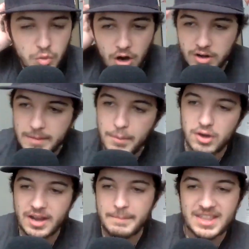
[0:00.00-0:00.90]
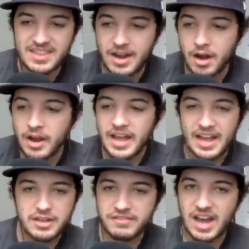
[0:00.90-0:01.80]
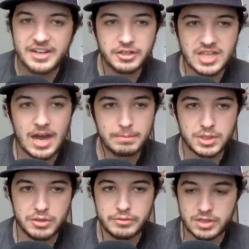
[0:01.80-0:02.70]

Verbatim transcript: You already put him in there, and you've got your top two.